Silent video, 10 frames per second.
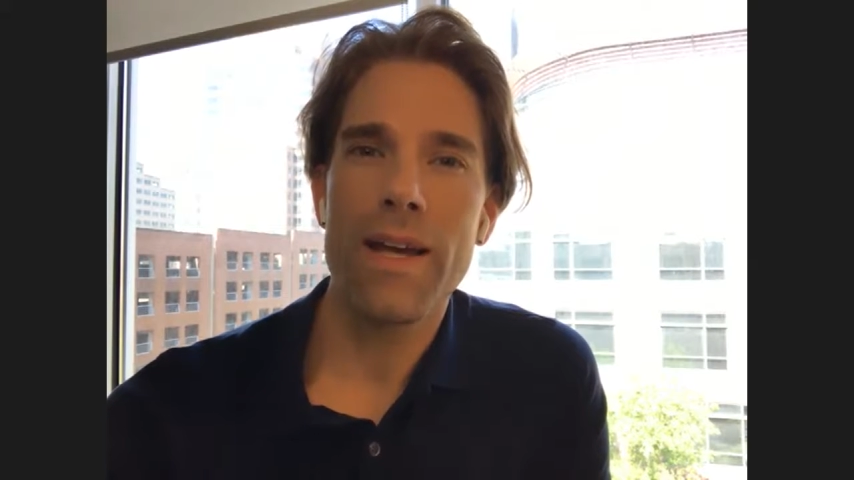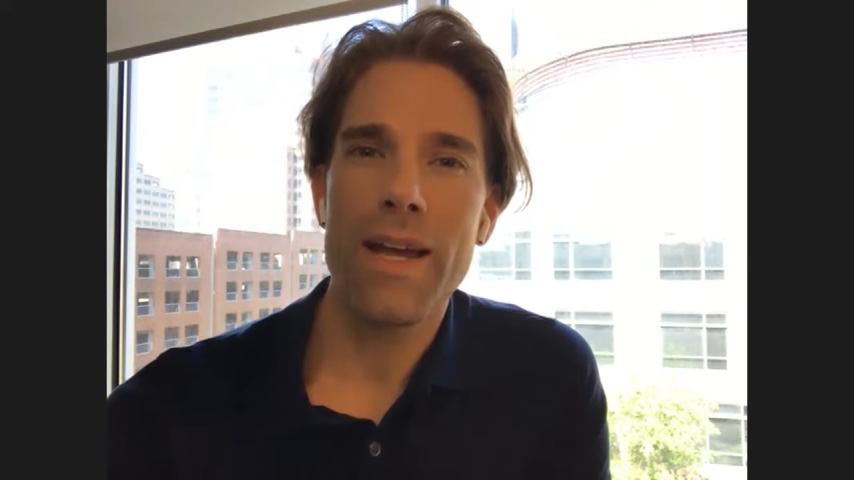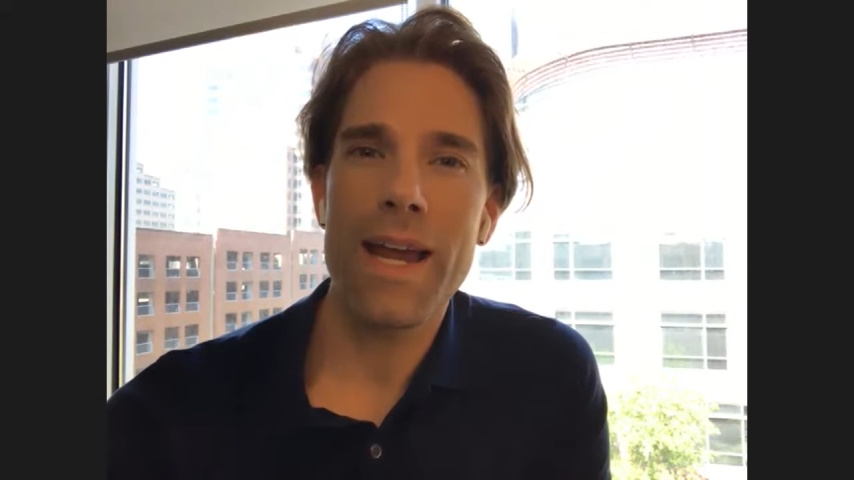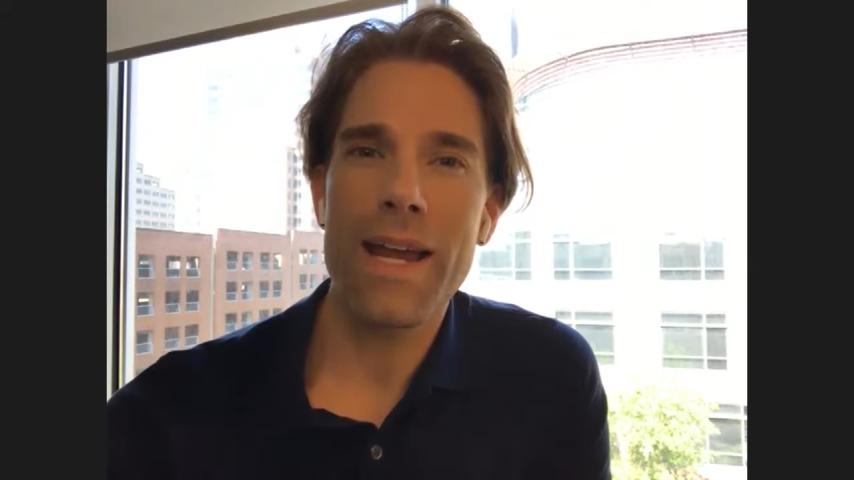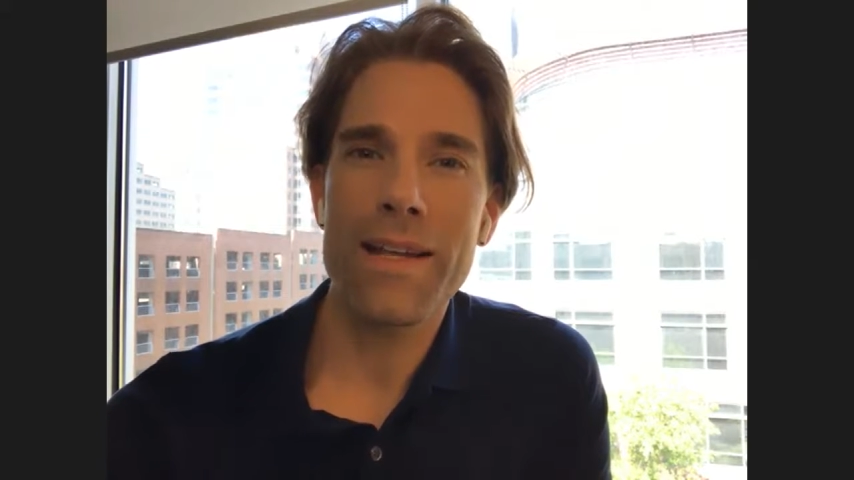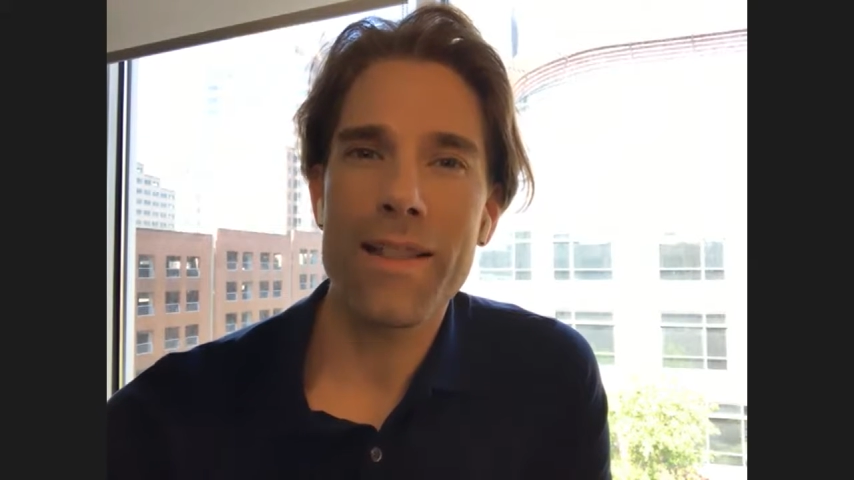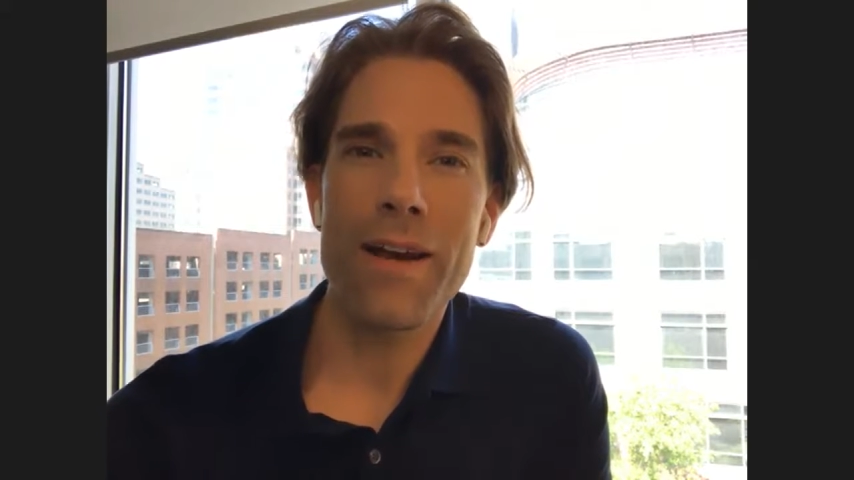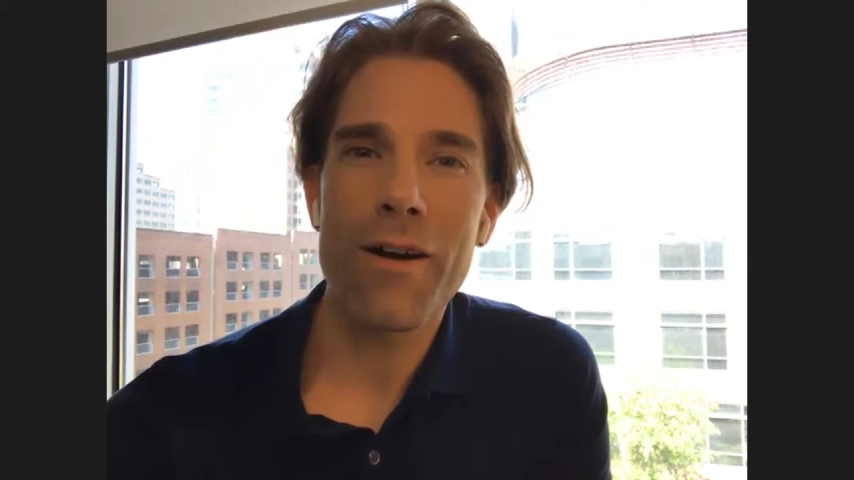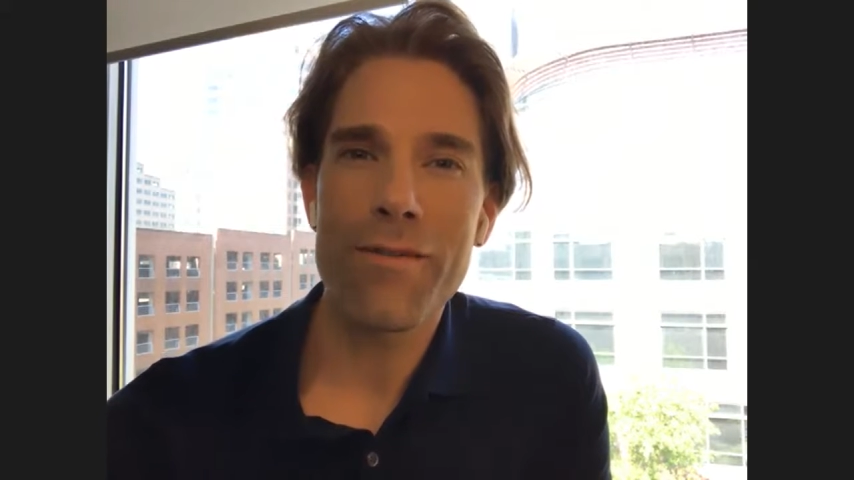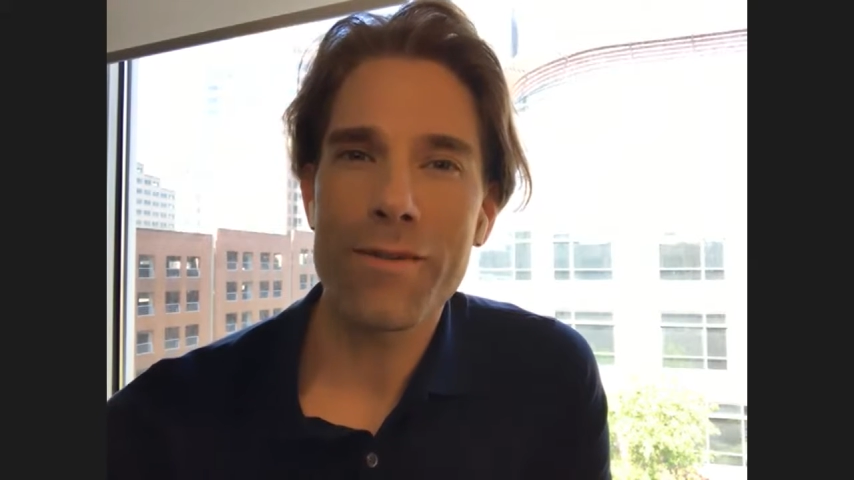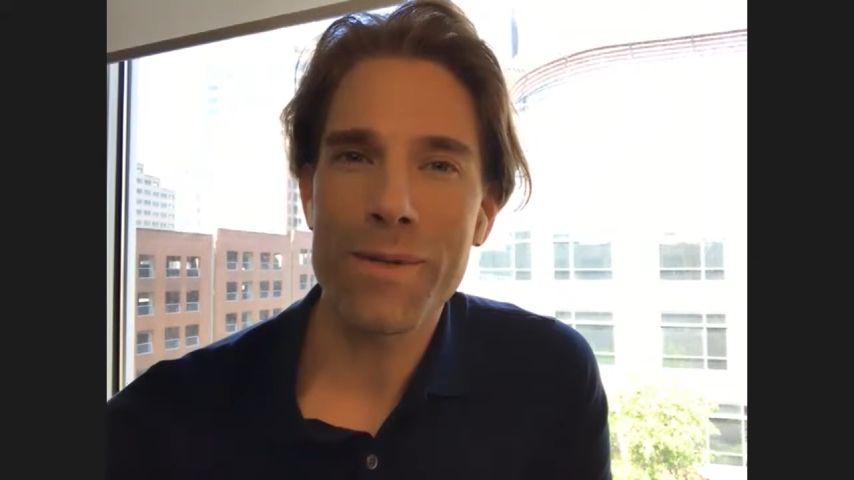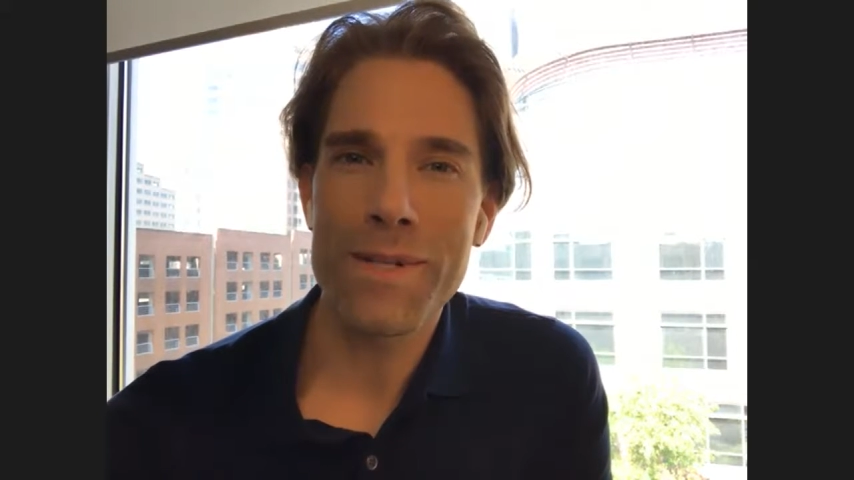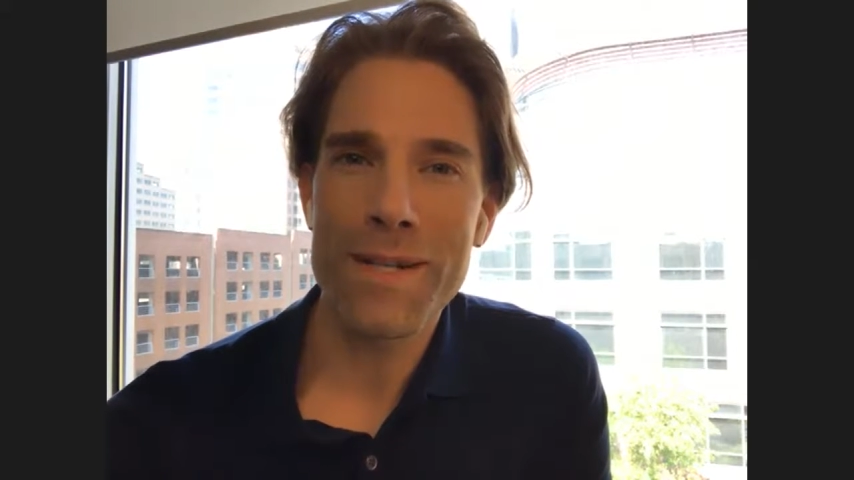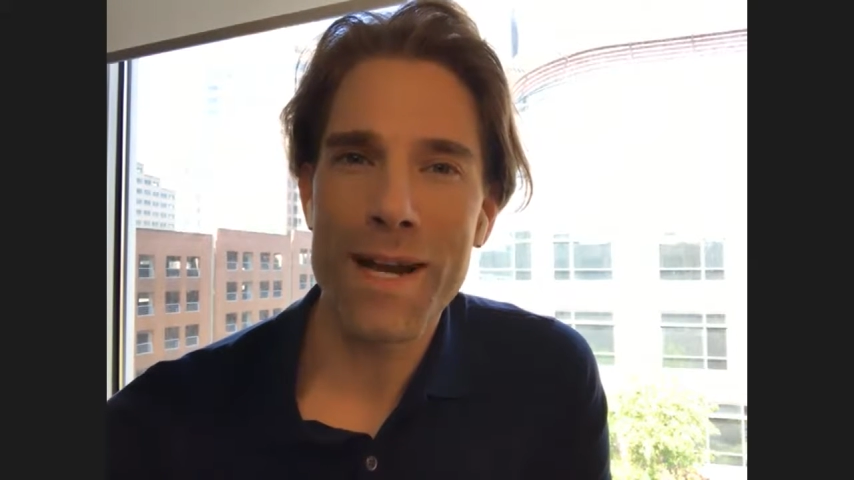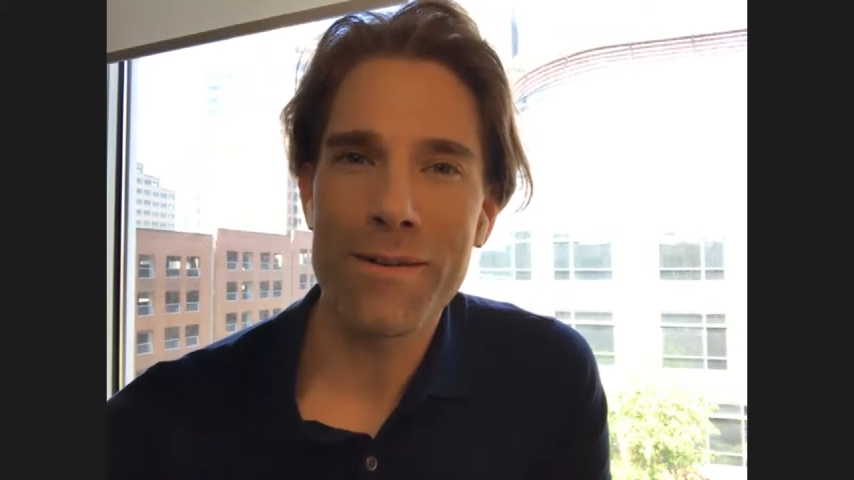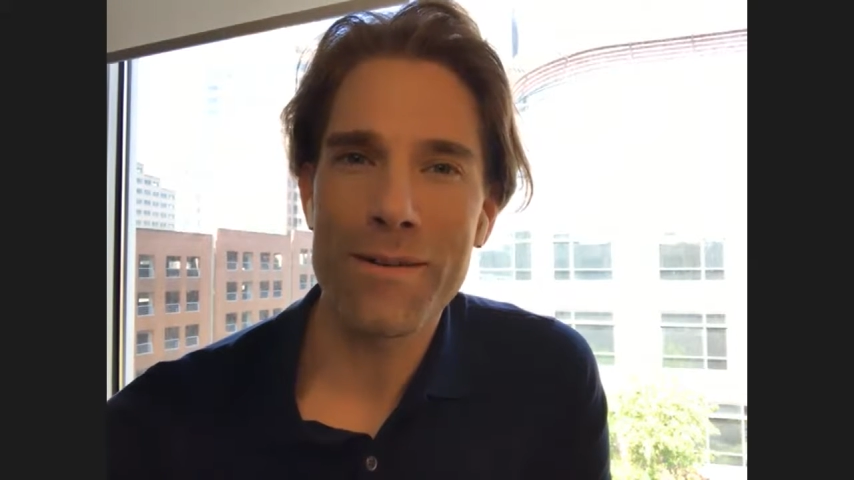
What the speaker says: handing that off to a designer